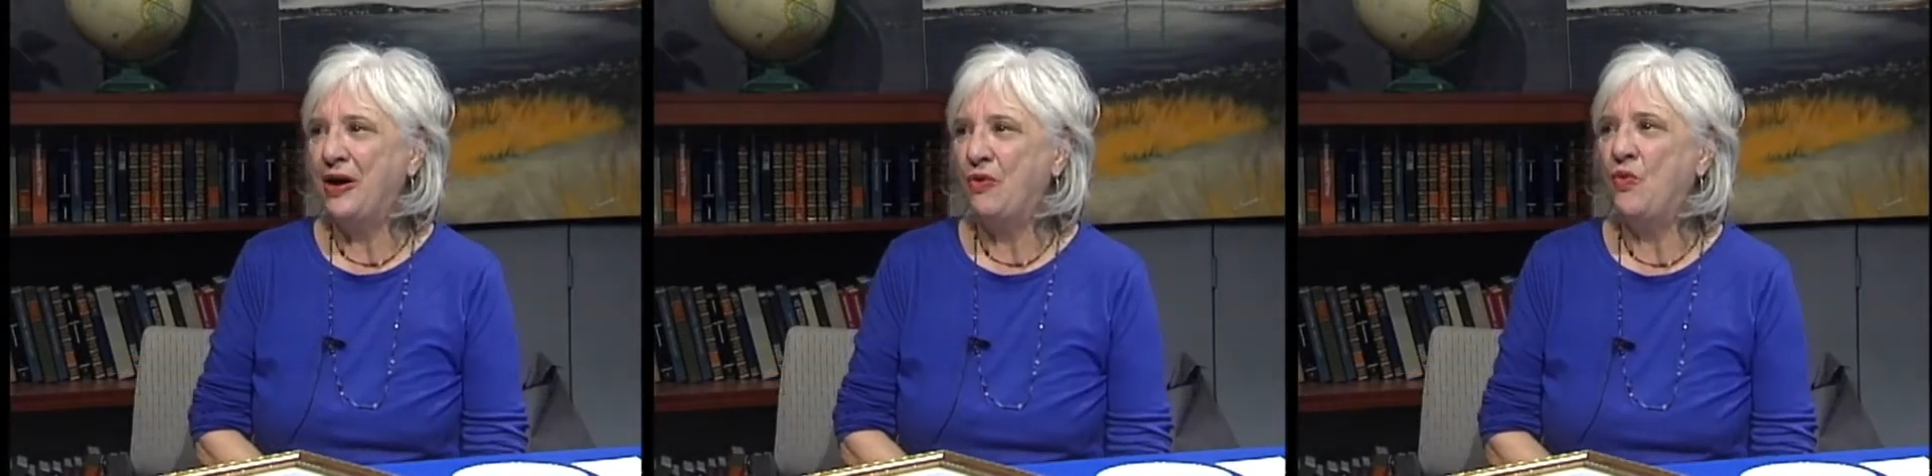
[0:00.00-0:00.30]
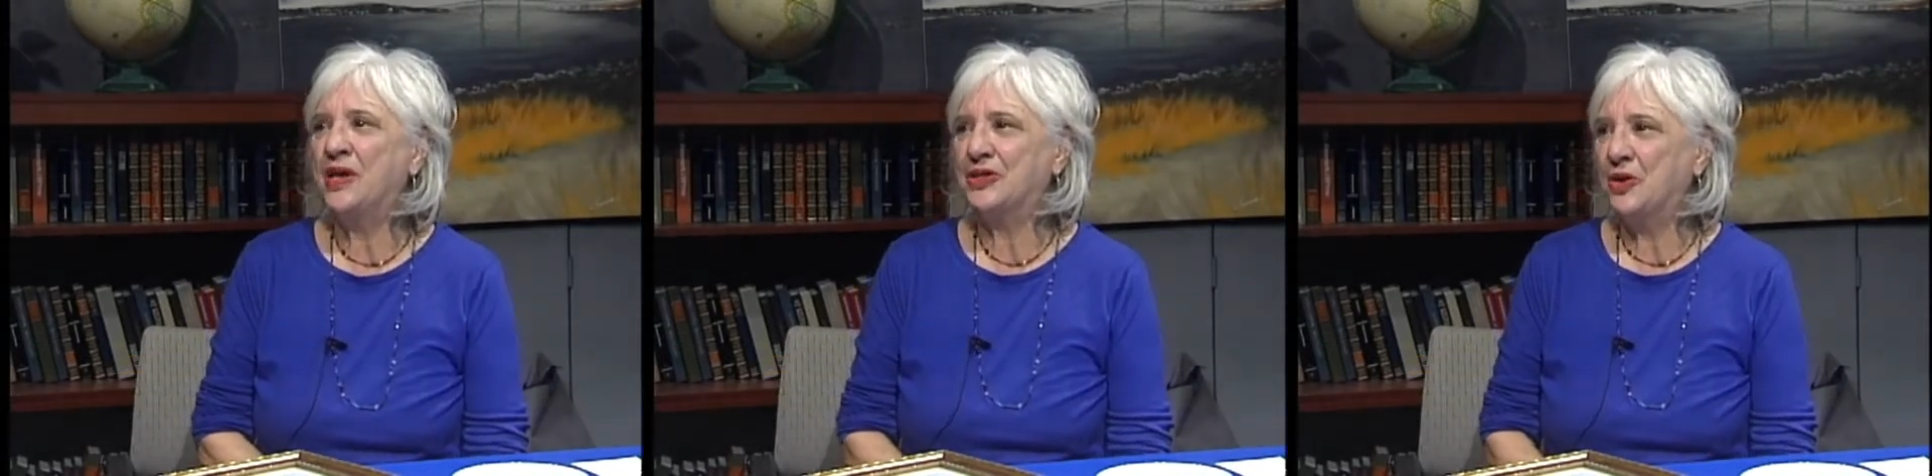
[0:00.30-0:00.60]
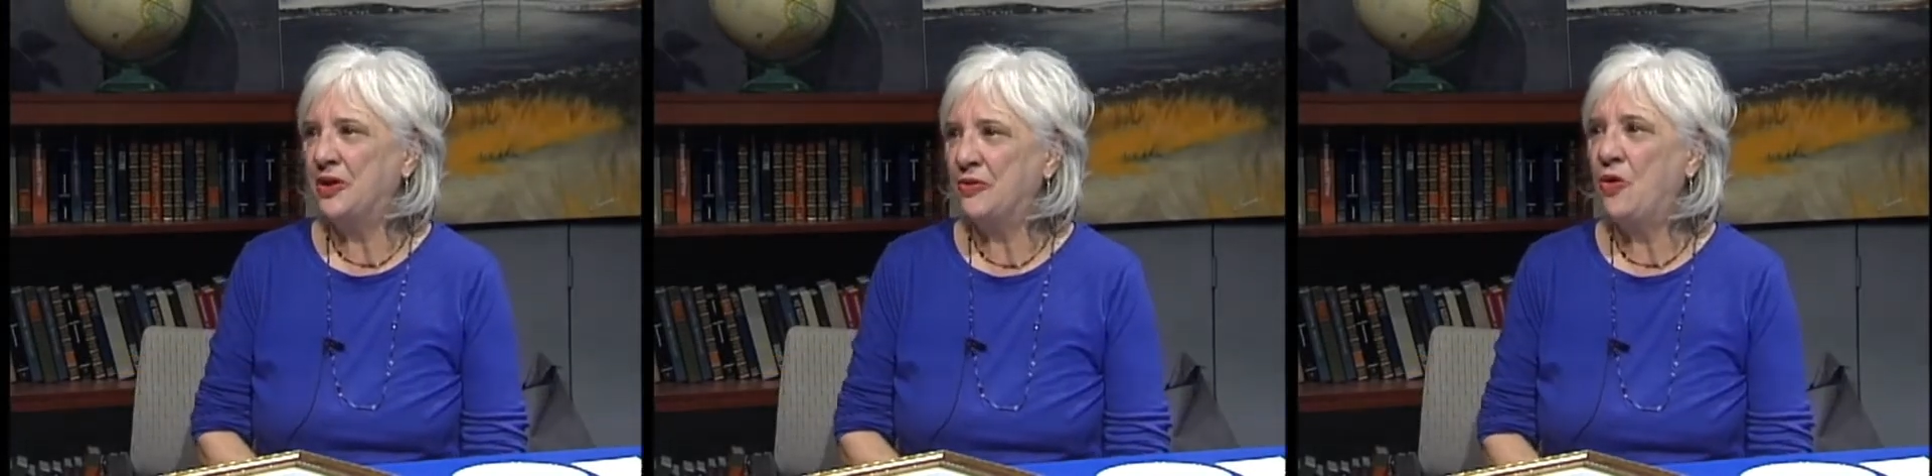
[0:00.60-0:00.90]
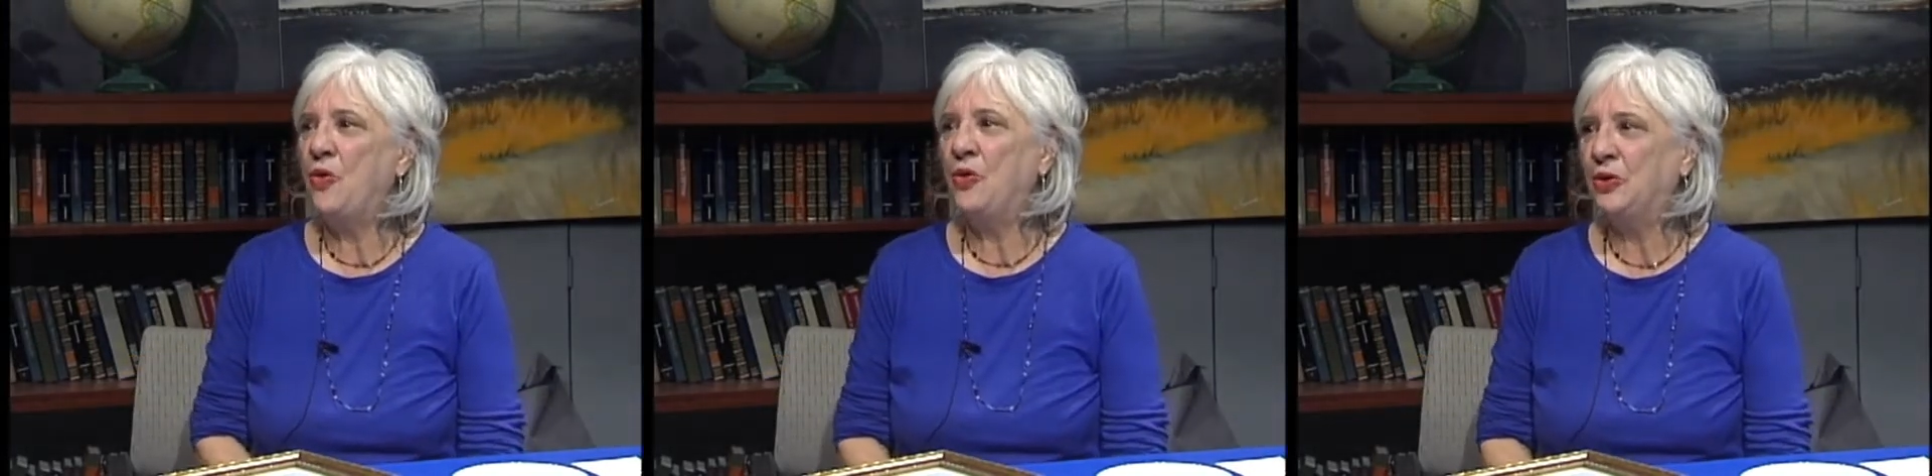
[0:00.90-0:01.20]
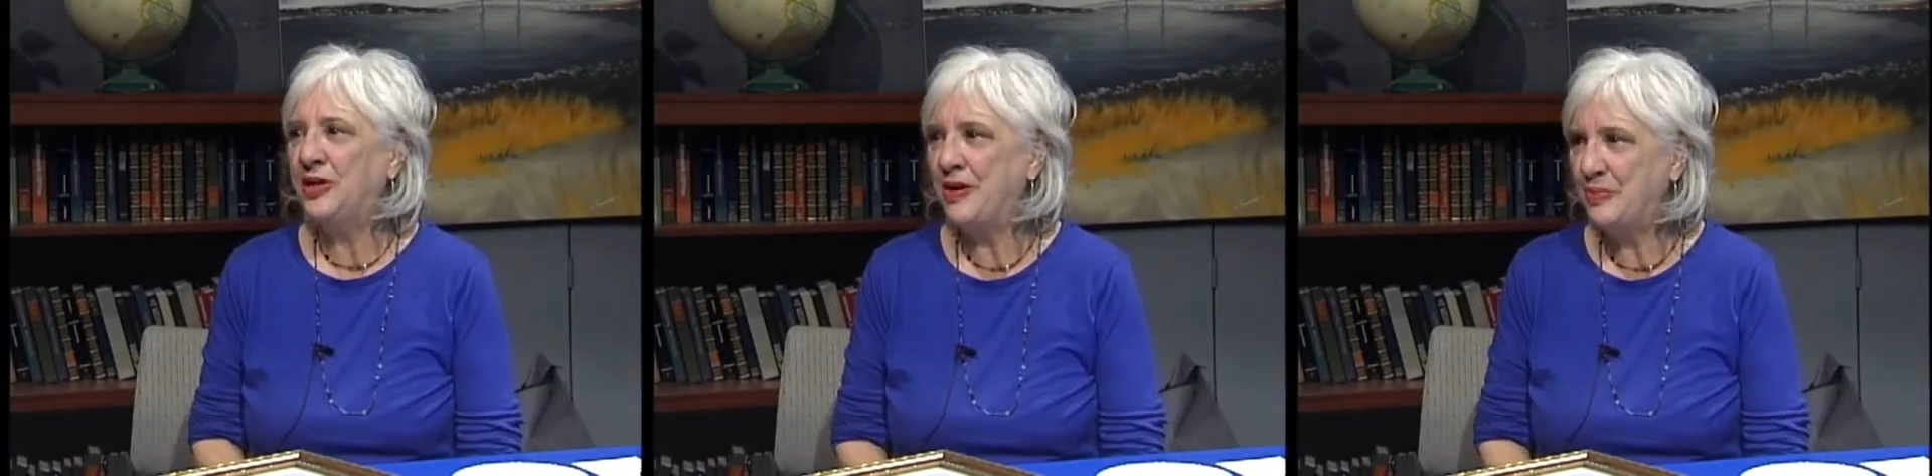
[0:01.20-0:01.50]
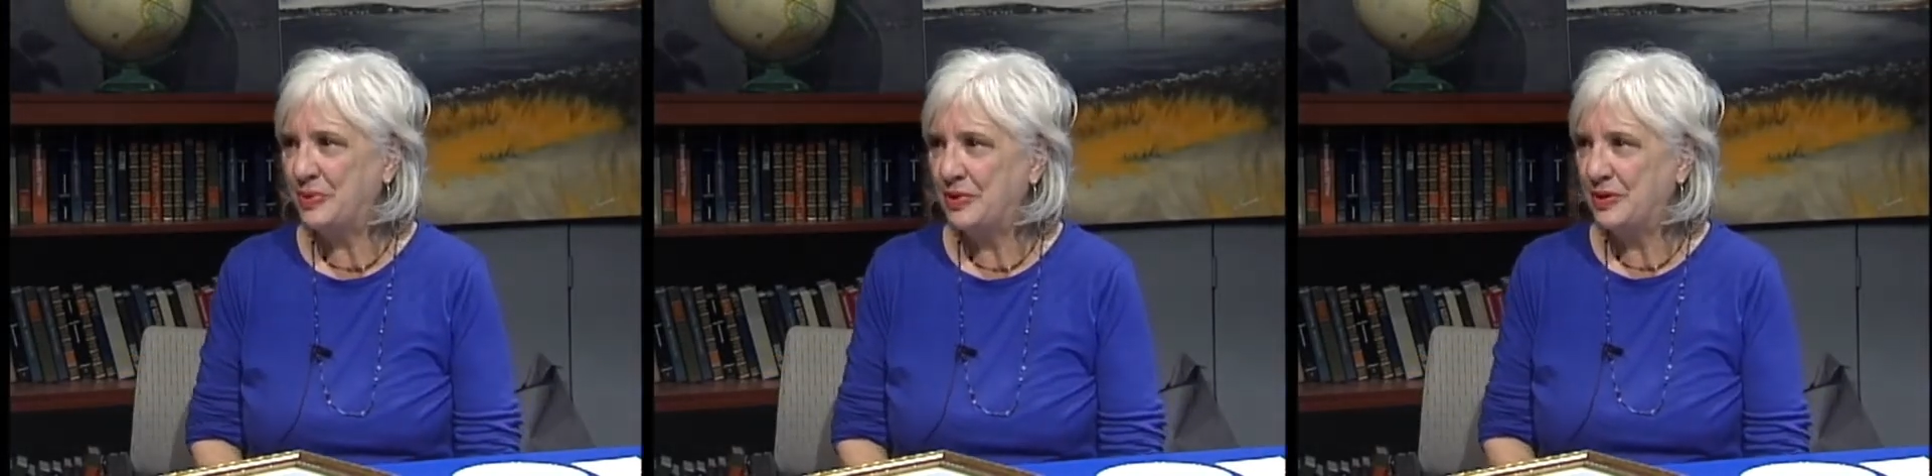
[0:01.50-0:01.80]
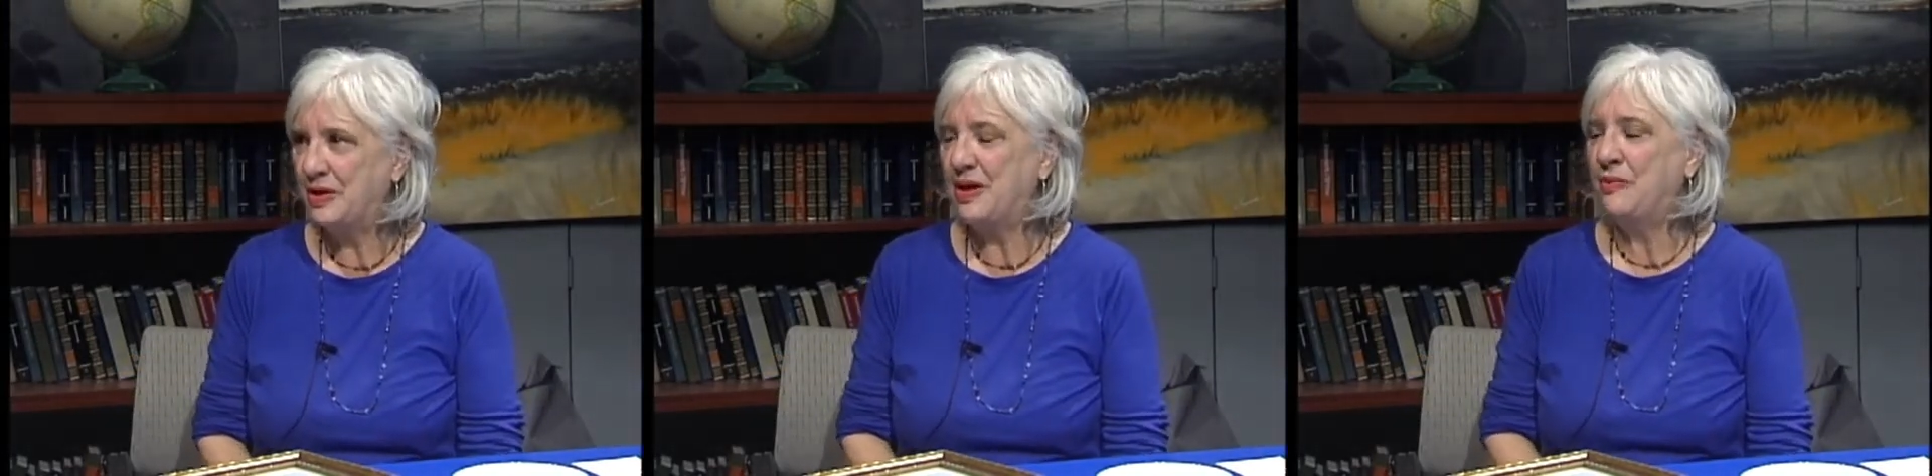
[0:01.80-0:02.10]
what's going to hold up
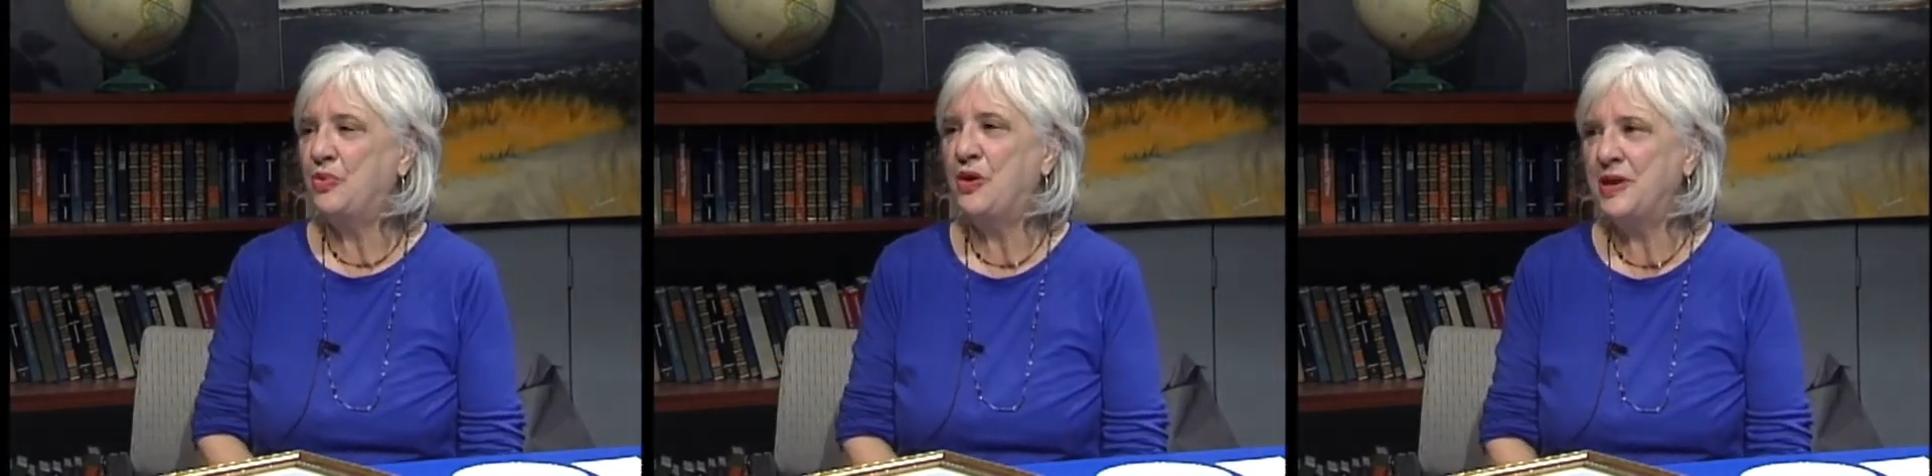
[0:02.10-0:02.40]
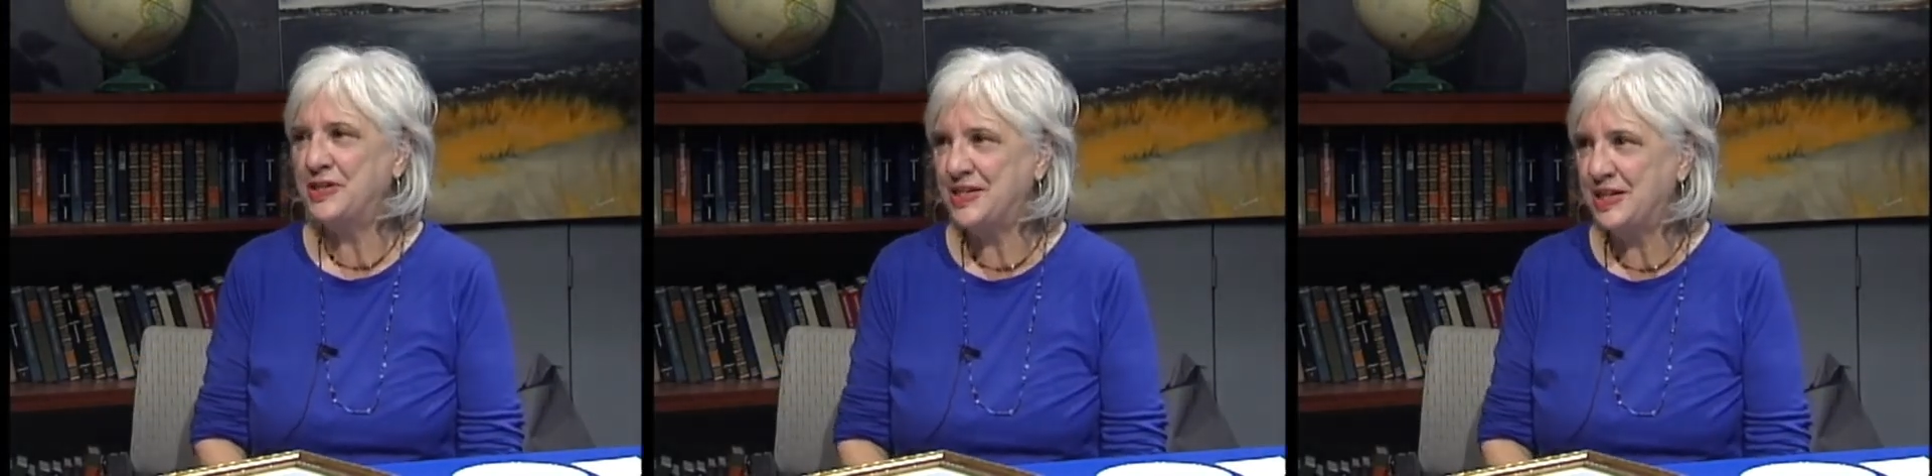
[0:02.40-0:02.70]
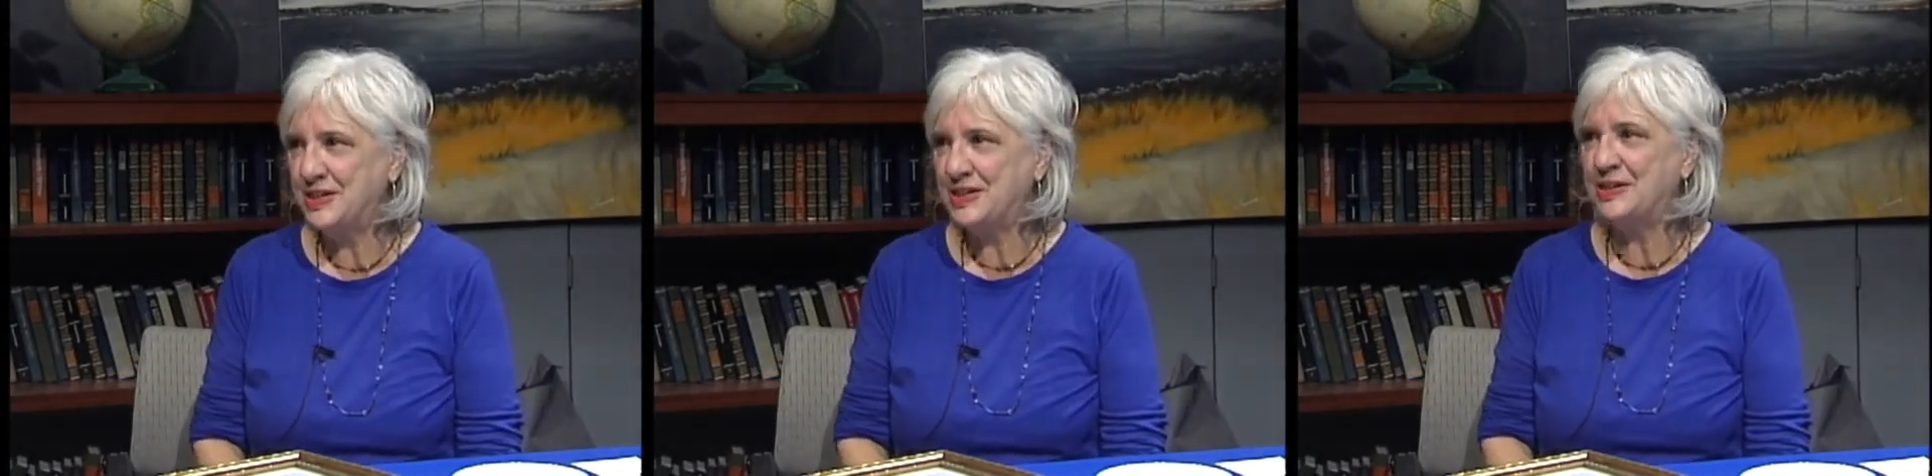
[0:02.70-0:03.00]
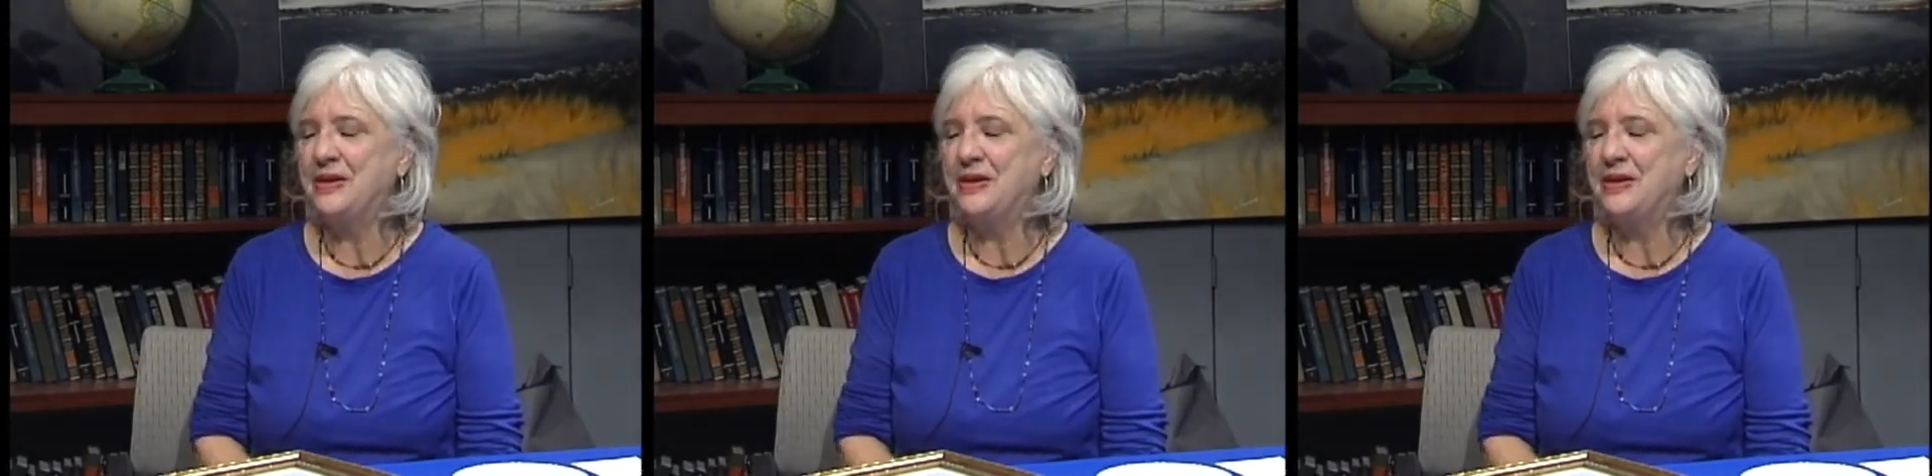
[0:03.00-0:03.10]
a process.